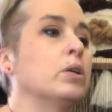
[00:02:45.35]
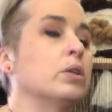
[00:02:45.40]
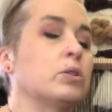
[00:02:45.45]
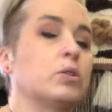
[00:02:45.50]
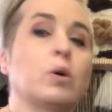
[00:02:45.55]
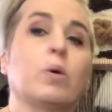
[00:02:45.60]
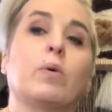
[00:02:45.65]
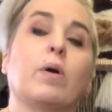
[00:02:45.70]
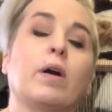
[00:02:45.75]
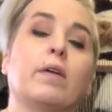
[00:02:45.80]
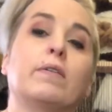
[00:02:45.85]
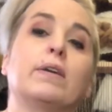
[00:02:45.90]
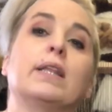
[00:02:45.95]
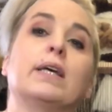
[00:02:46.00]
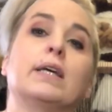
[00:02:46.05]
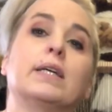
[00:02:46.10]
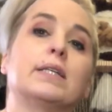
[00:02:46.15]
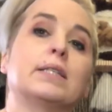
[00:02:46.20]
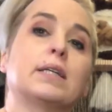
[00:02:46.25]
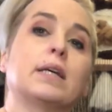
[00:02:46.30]
So
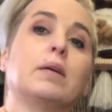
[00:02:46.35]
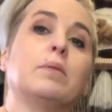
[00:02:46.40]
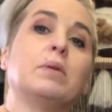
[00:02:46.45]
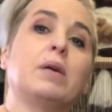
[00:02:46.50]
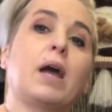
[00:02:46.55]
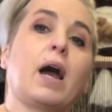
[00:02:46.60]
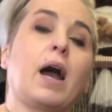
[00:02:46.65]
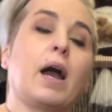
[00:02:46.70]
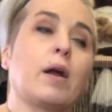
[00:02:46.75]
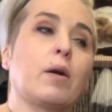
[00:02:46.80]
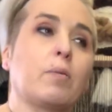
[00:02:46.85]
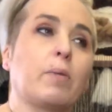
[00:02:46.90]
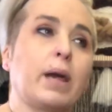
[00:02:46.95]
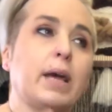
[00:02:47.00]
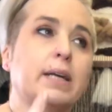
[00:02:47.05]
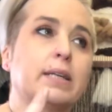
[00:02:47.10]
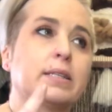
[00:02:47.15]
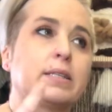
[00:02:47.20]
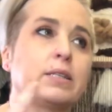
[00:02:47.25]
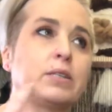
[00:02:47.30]
everything is going to be higher
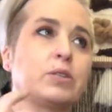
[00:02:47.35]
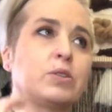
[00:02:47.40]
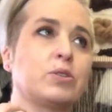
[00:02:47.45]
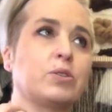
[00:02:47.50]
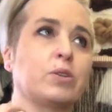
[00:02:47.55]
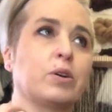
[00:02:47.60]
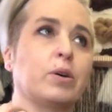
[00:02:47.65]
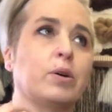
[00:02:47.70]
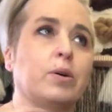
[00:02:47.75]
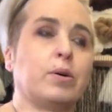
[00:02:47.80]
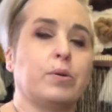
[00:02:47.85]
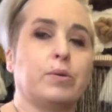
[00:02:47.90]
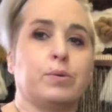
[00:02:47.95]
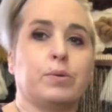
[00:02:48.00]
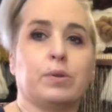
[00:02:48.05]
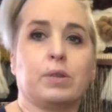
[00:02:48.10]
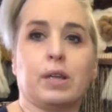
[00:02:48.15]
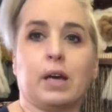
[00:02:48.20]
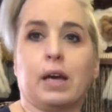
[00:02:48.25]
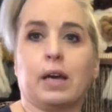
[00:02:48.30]
waist
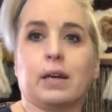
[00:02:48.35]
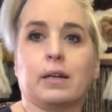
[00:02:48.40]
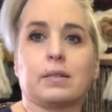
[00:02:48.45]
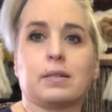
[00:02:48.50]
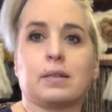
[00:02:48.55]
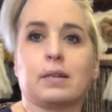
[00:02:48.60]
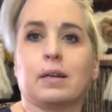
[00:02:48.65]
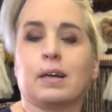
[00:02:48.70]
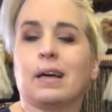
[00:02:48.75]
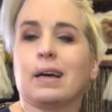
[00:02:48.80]
so that